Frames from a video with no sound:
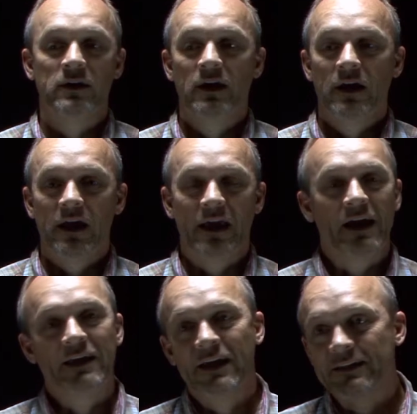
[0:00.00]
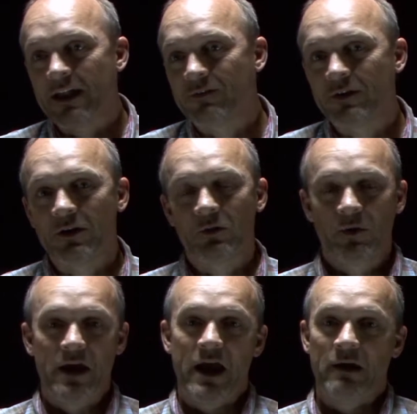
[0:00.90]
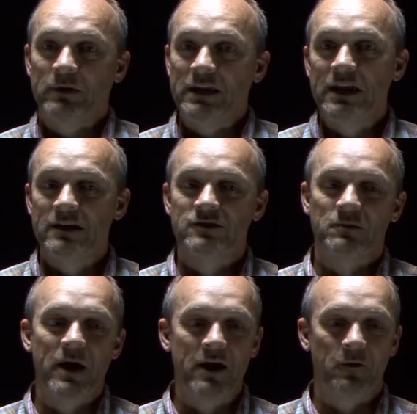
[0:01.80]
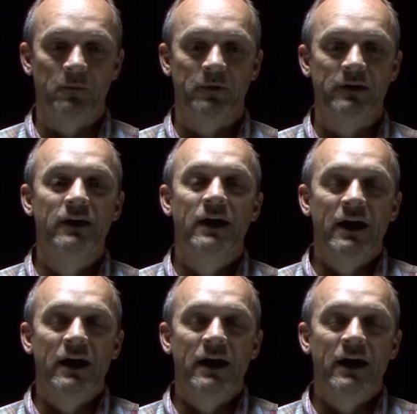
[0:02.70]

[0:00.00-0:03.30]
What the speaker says: and he got kicked out of another rehab, and he needed some help. And